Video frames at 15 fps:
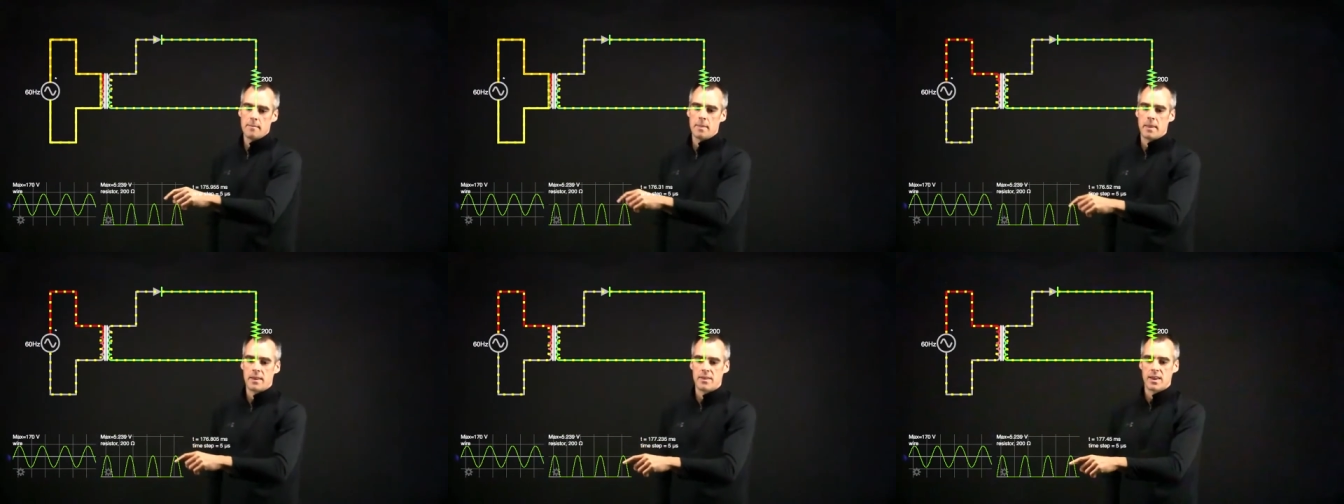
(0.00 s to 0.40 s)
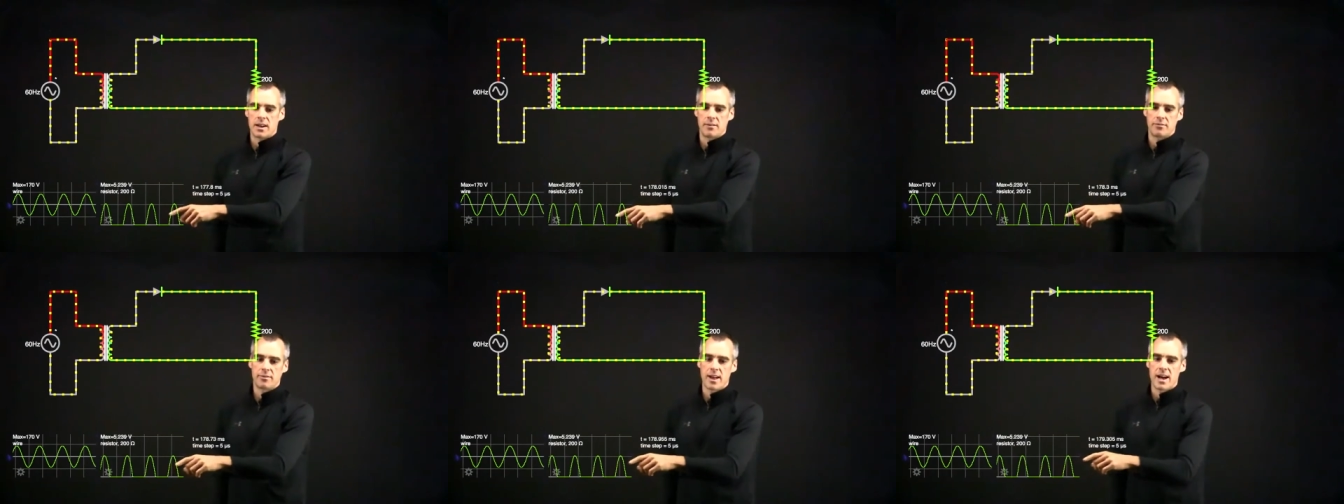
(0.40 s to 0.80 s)
and then it
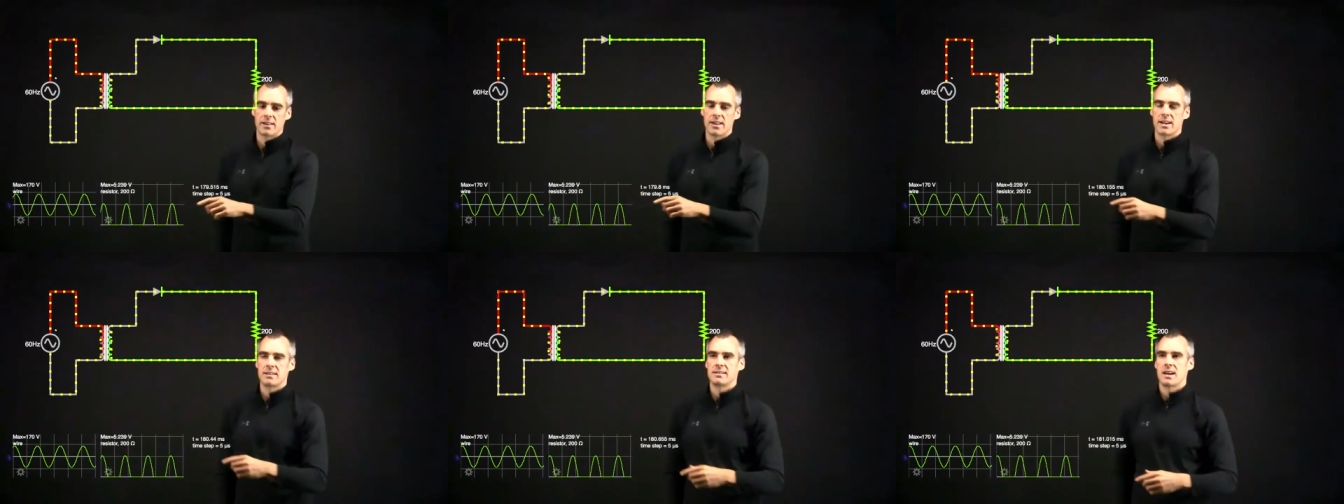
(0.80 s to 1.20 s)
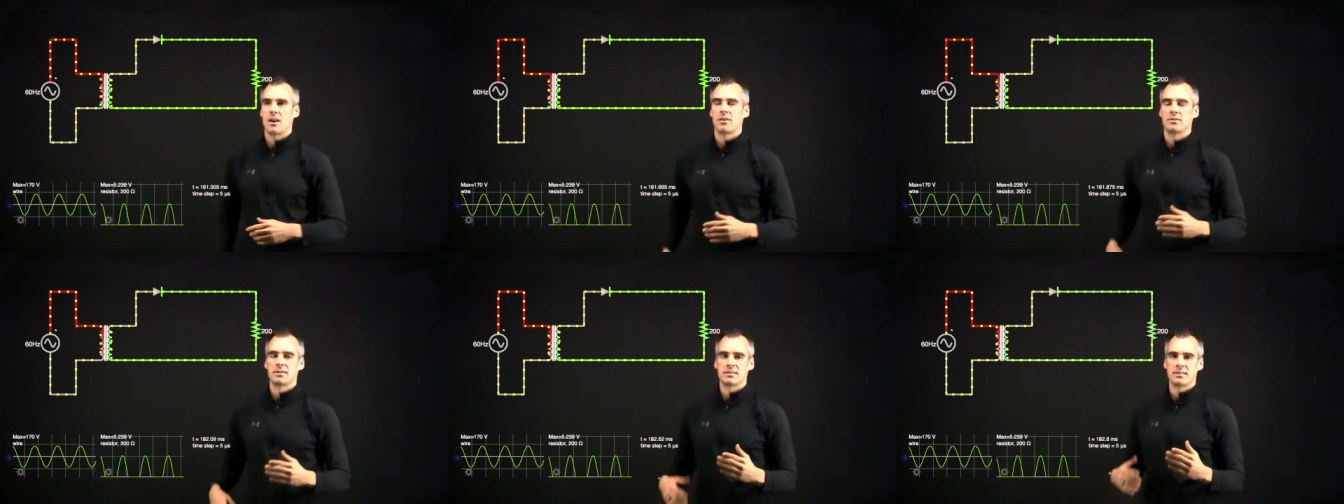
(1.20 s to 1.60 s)
flatlines out
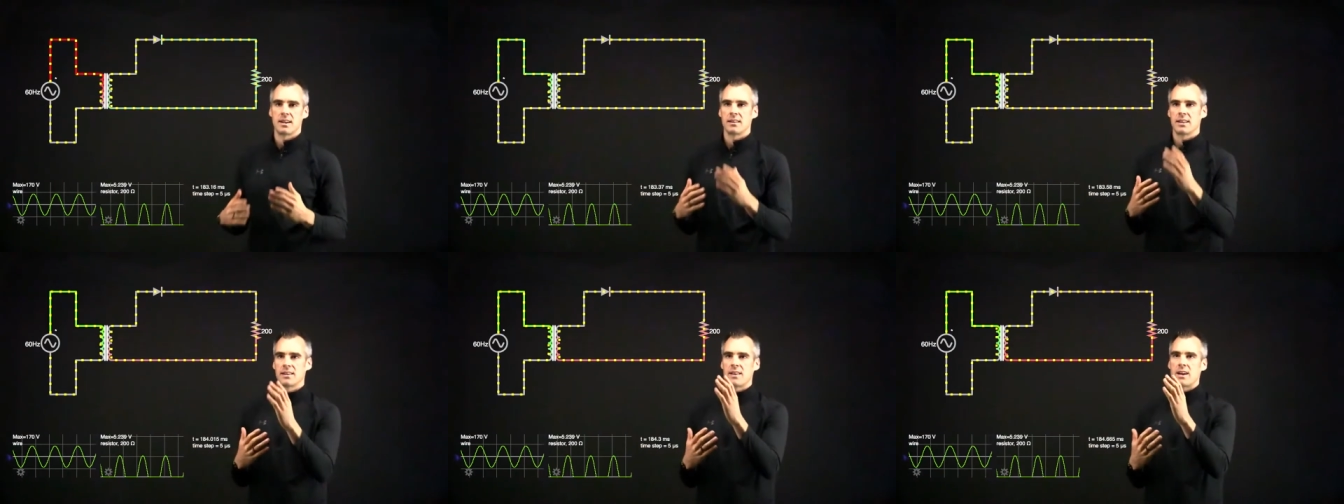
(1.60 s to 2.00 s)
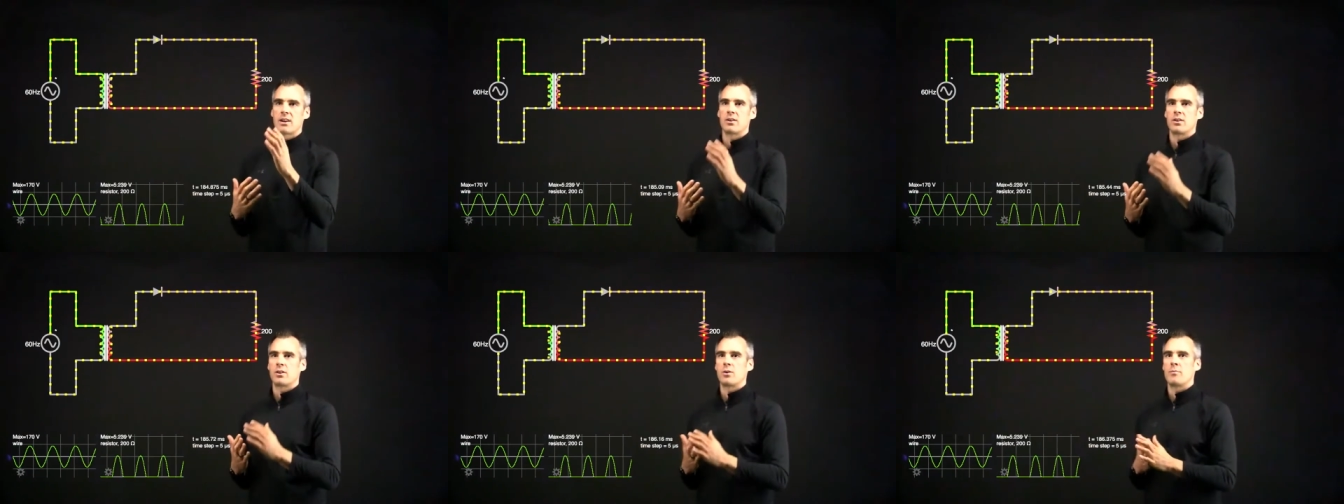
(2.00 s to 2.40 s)
because it's not letting that
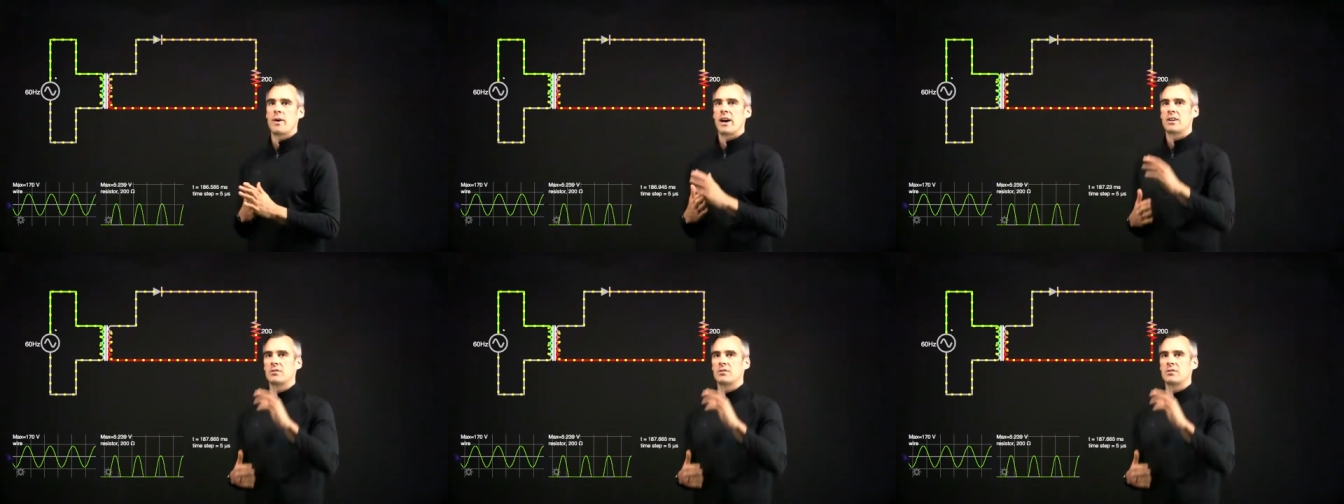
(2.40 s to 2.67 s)
current go back.